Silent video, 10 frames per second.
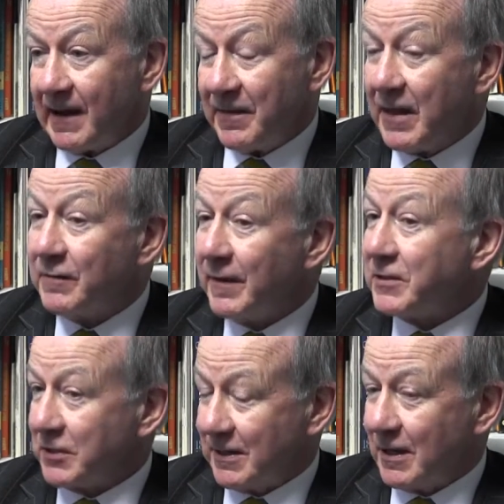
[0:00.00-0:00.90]
I then
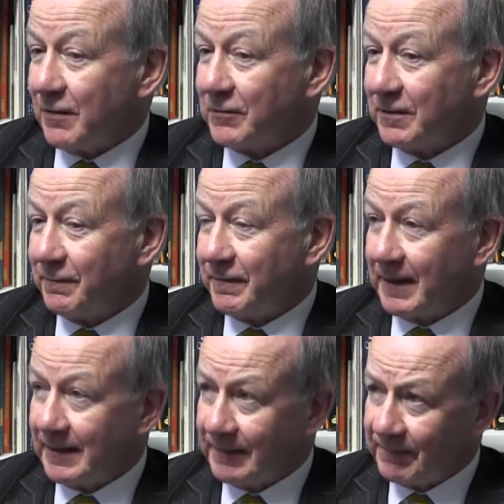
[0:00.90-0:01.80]
eventually, after a
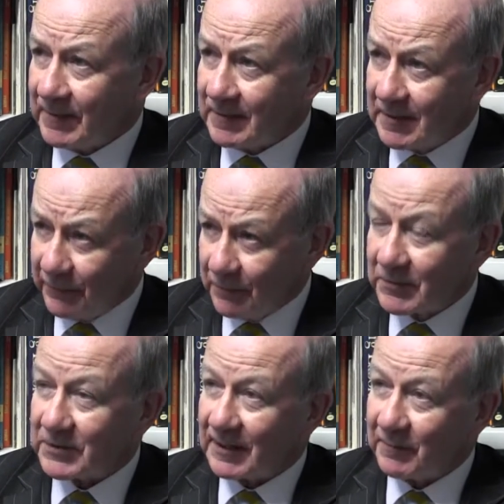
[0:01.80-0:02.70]
fairly
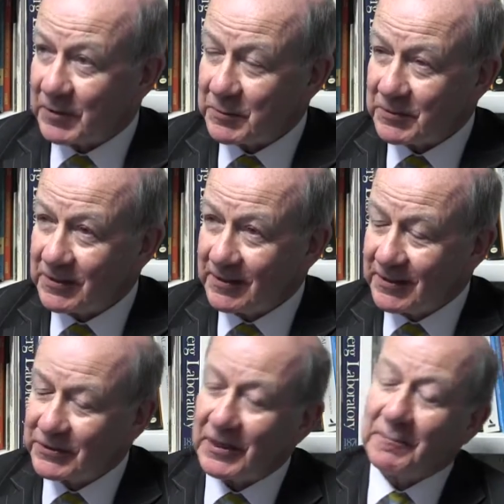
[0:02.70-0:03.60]
difficult time, which was
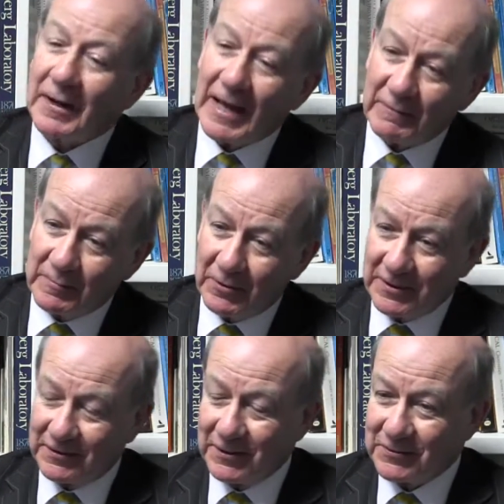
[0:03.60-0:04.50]
shared by
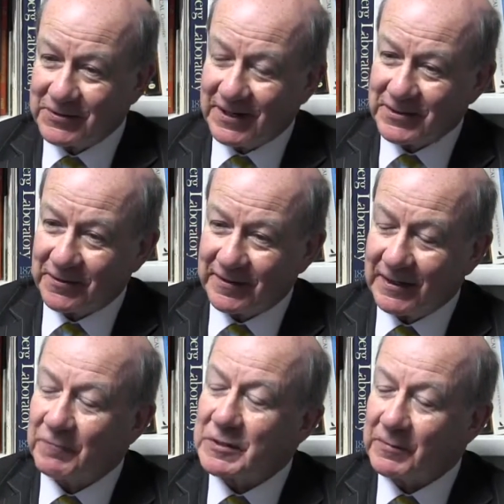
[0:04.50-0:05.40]
everybody in those days, I think,
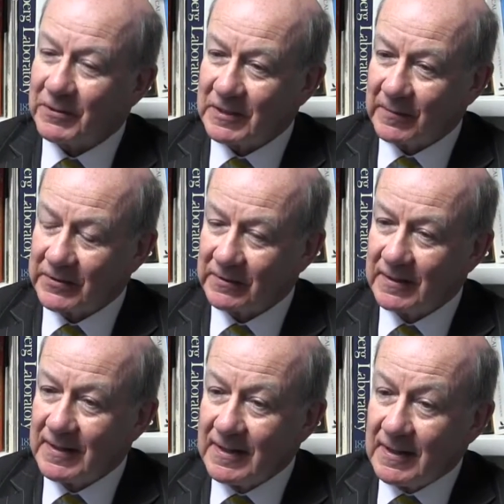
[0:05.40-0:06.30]
in respiratory medicine,
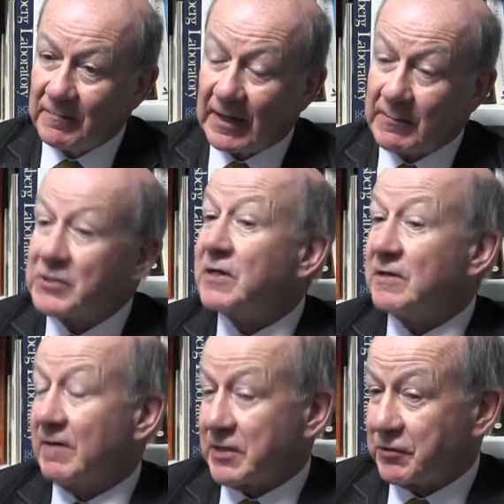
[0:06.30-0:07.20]
became a
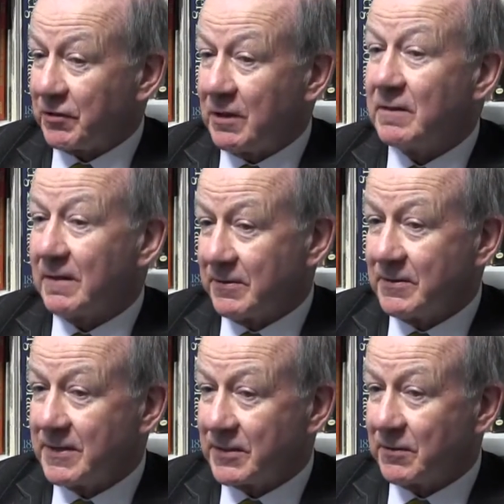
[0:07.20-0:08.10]
senior registrar at the
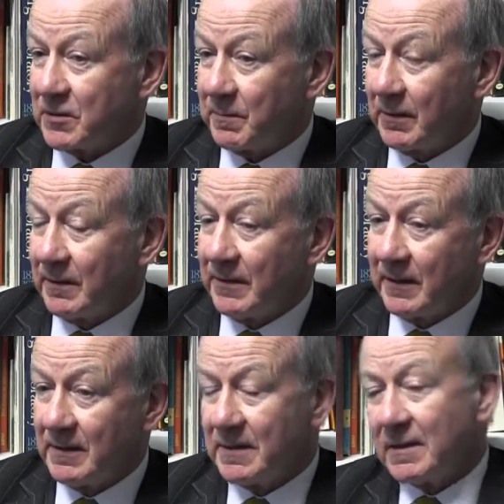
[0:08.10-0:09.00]
London Chest Hospital, and
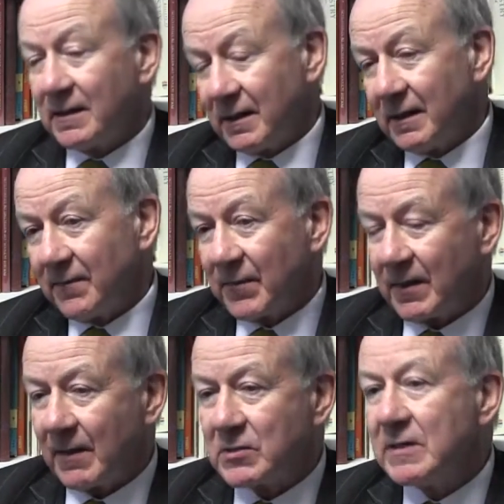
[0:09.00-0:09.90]
then um,
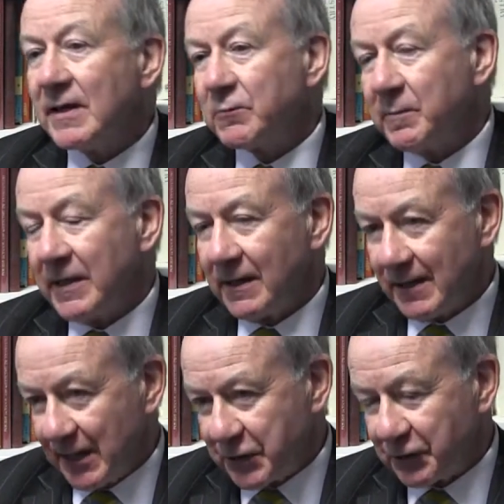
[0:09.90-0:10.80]
that was linked with being a
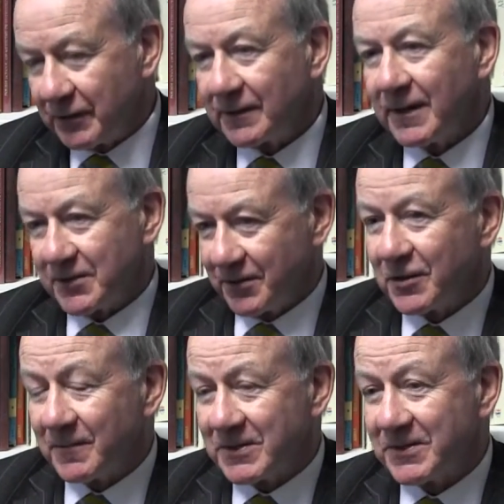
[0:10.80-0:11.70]
lecturer at St
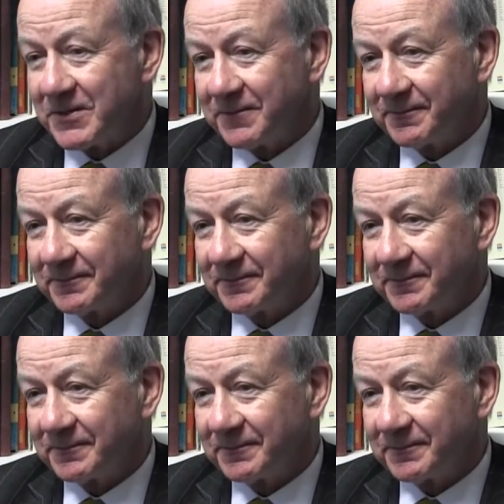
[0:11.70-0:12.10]
Thomas's.